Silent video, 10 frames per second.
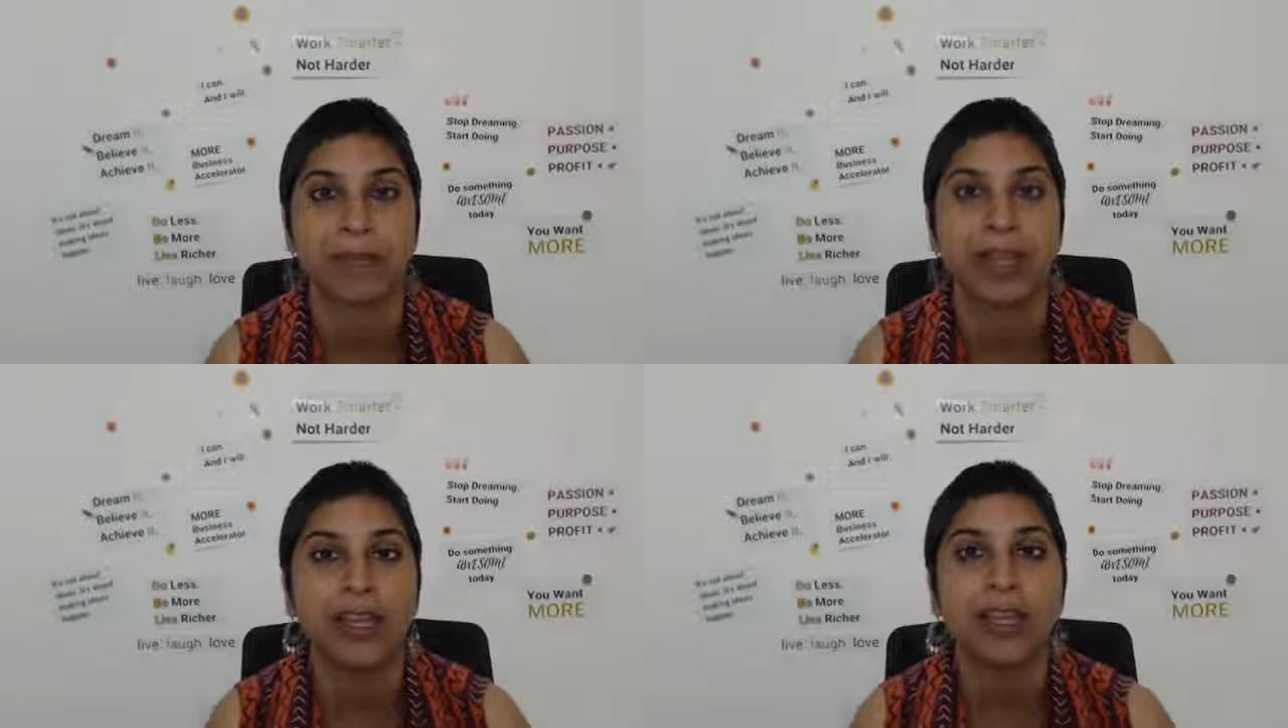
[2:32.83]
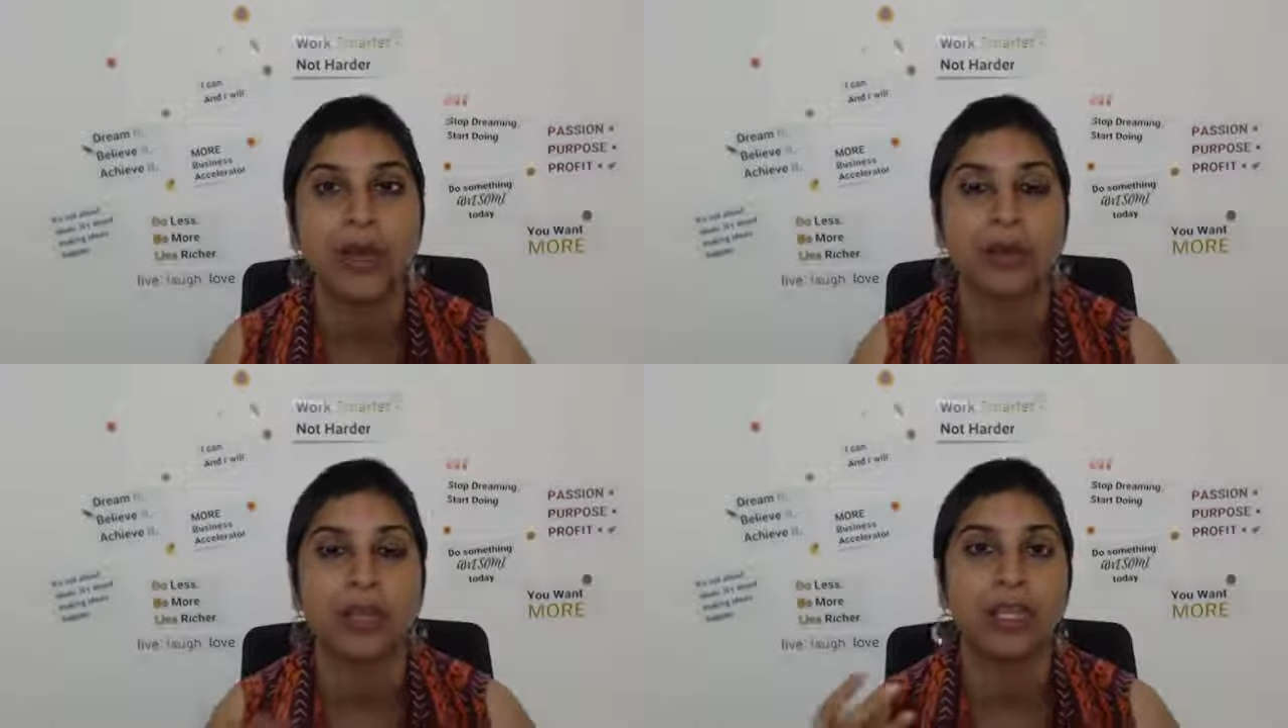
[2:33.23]

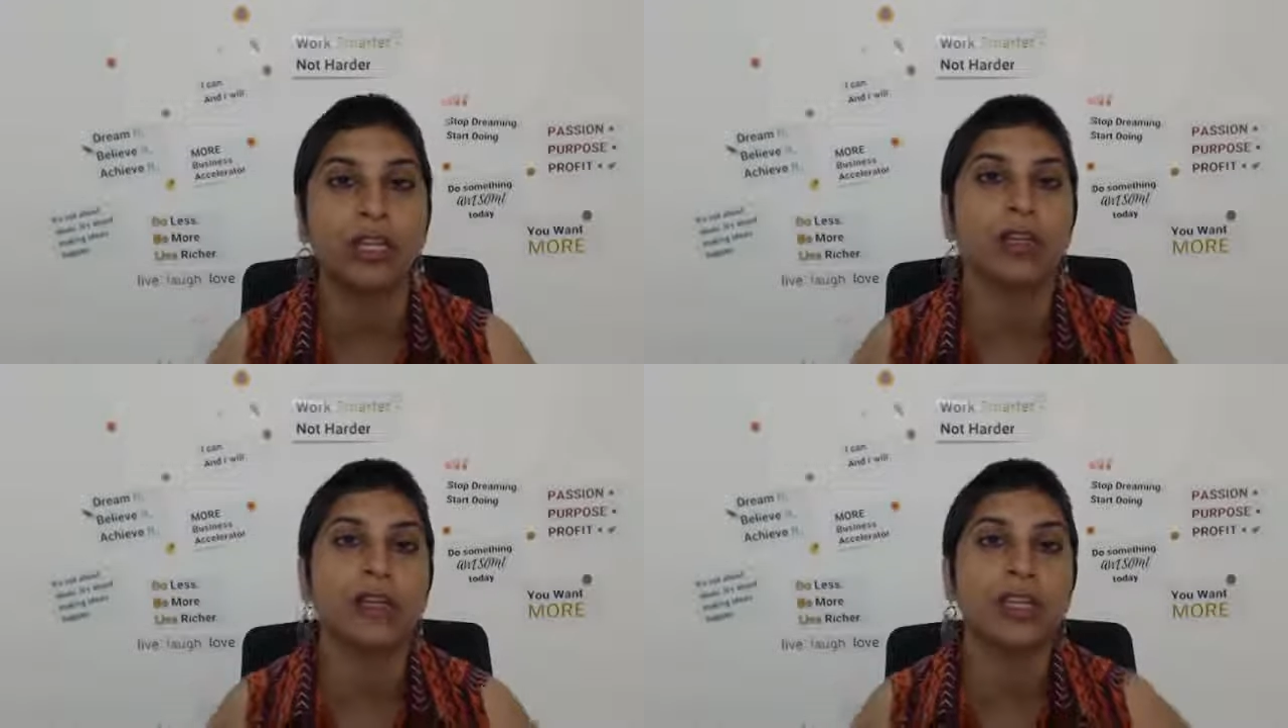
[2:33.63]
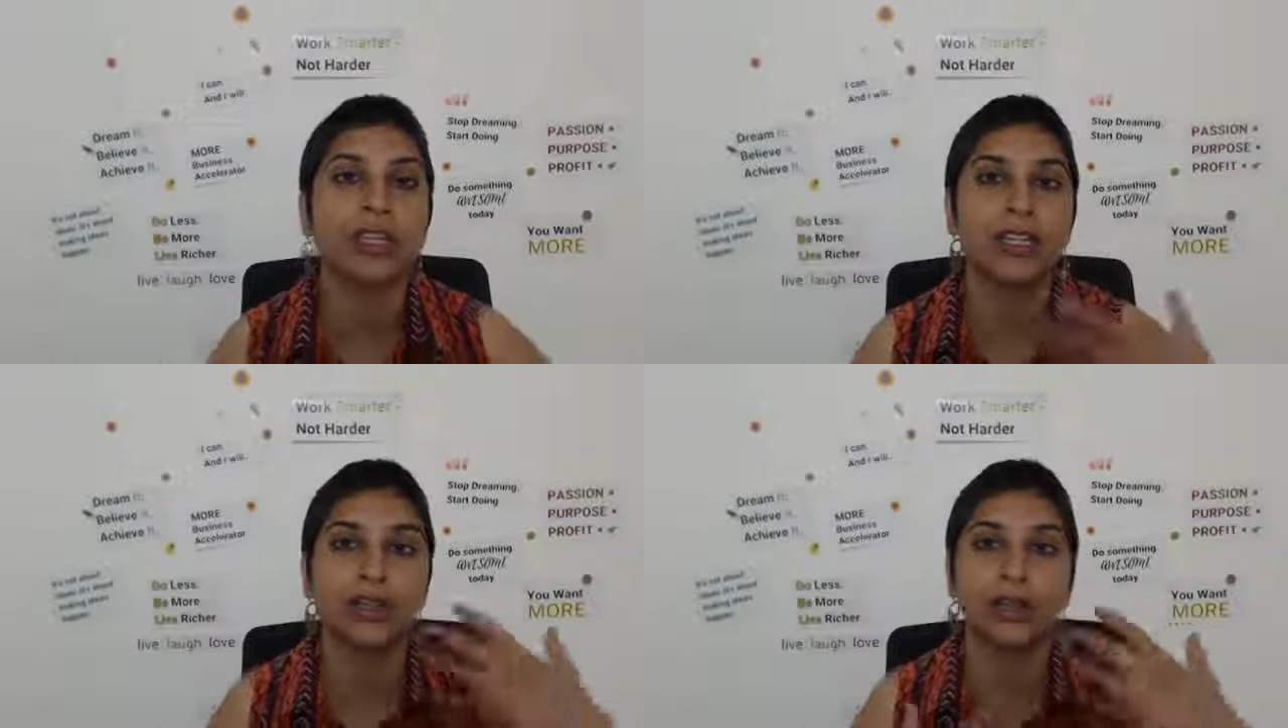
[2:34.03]
Okay, when you use
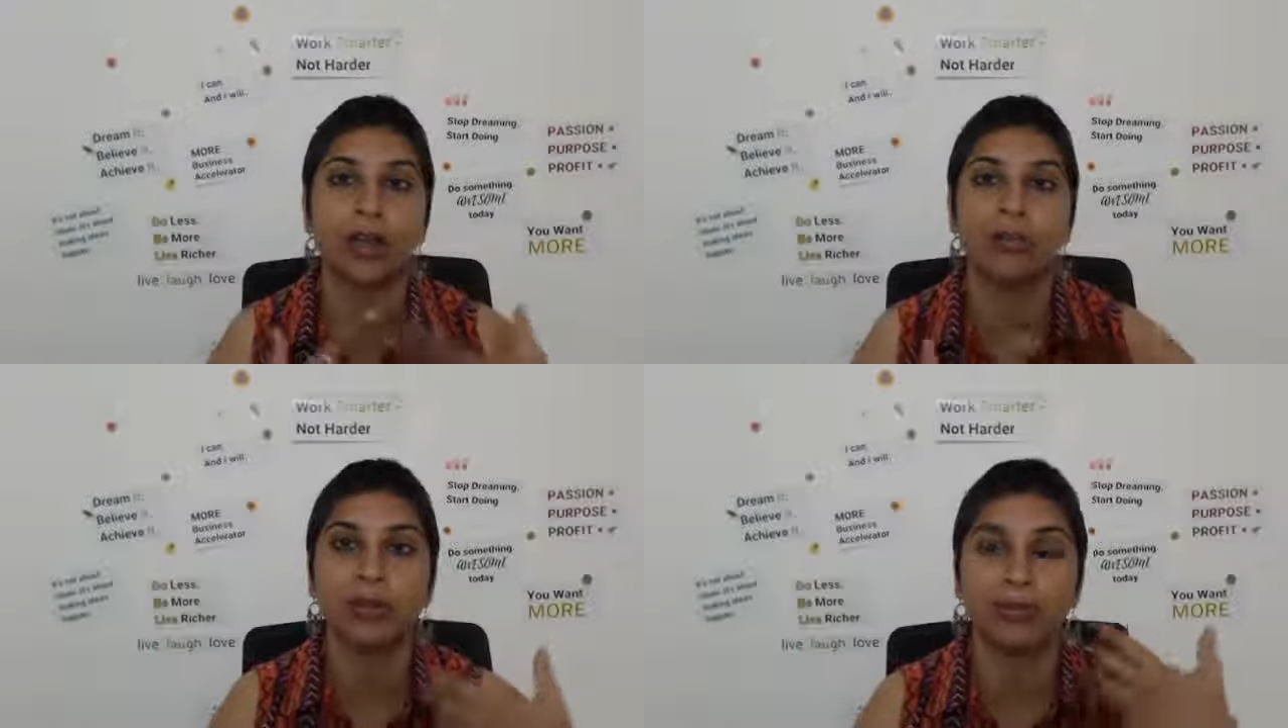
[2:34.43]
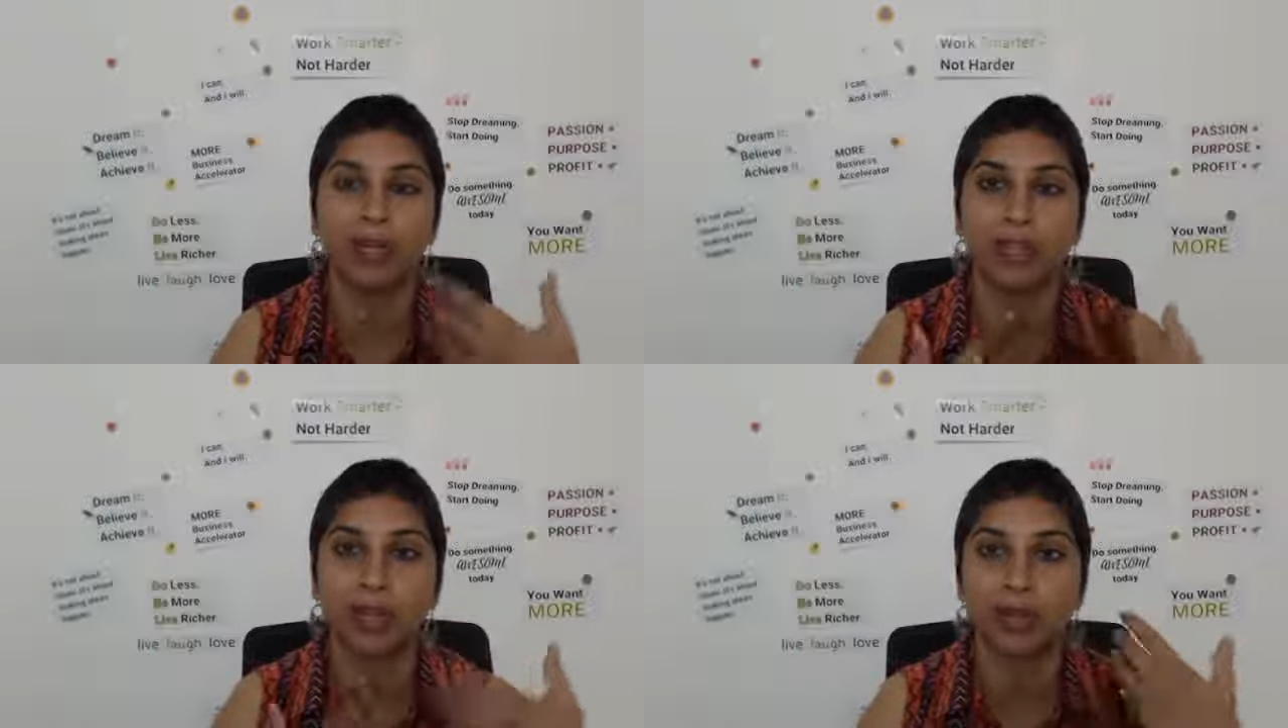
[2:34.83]
it to
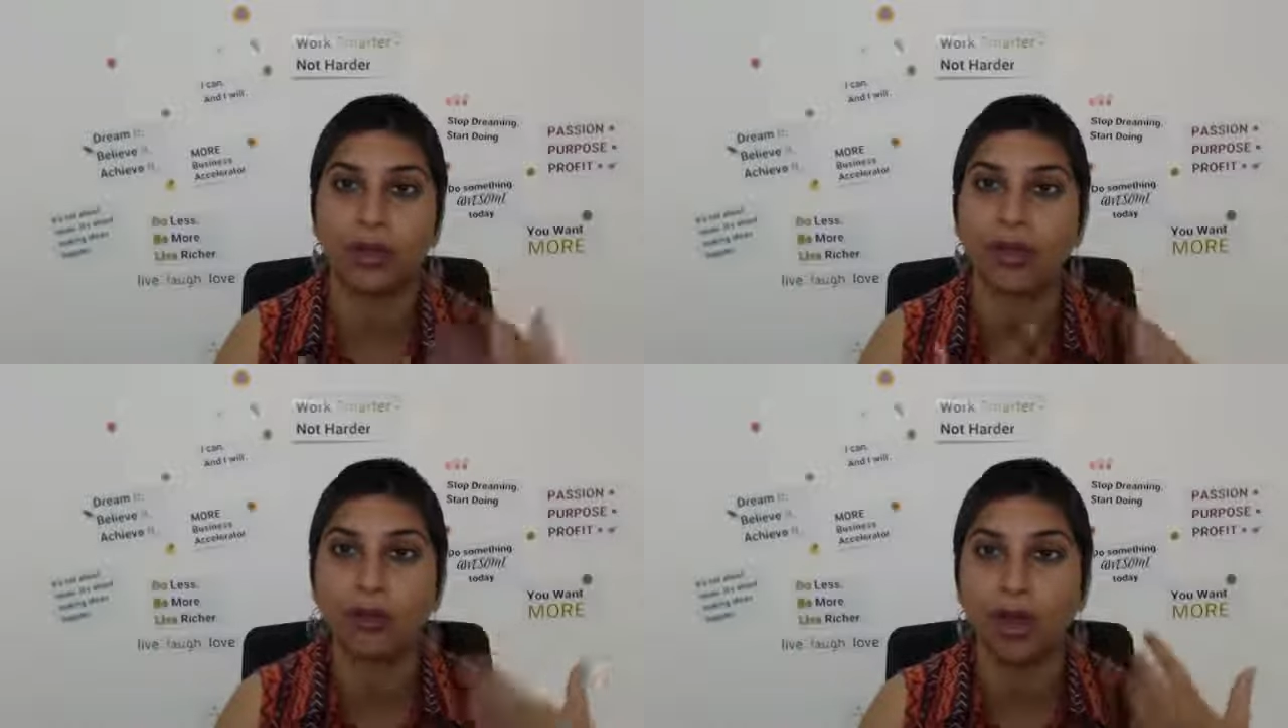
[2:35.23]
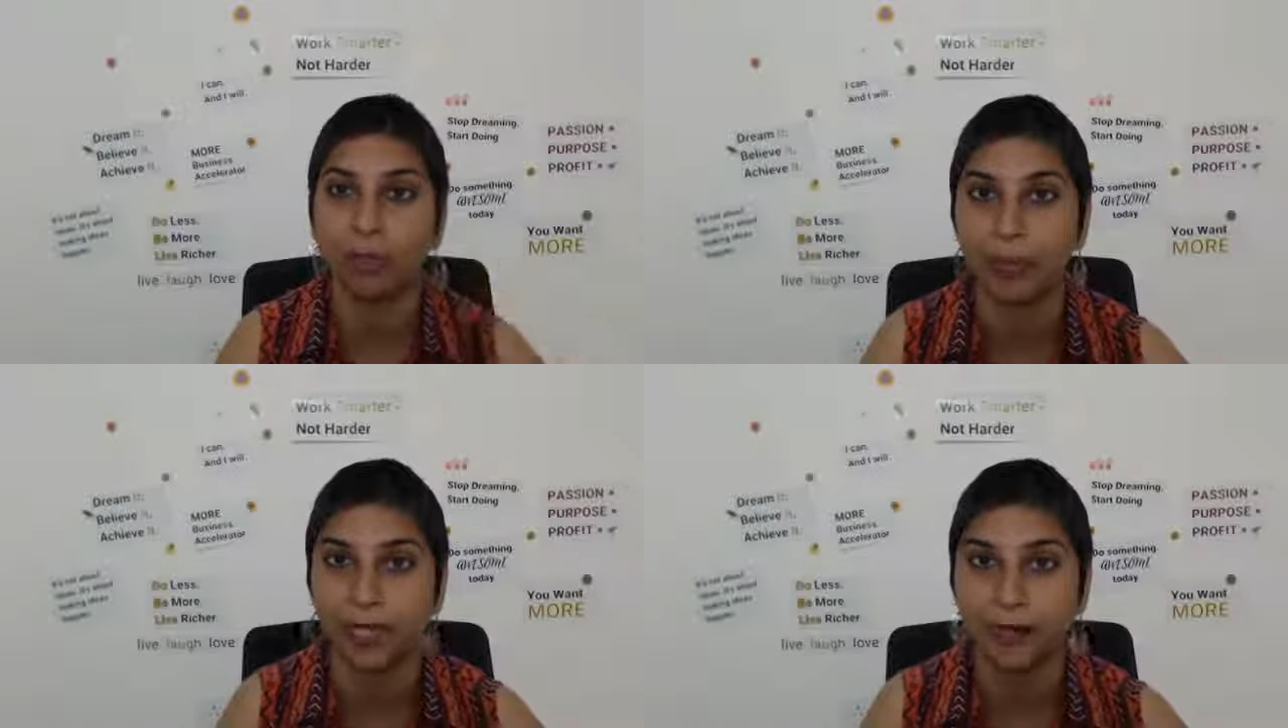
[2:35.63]
complement your
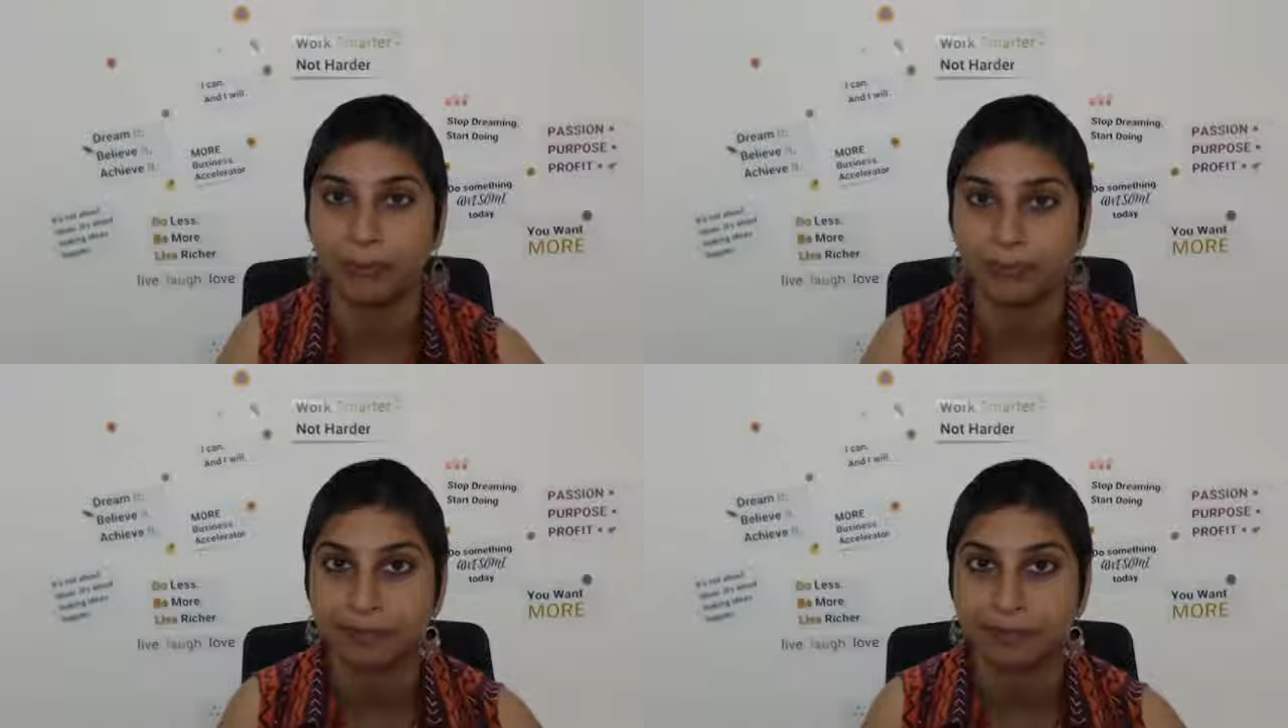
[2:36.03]
copy.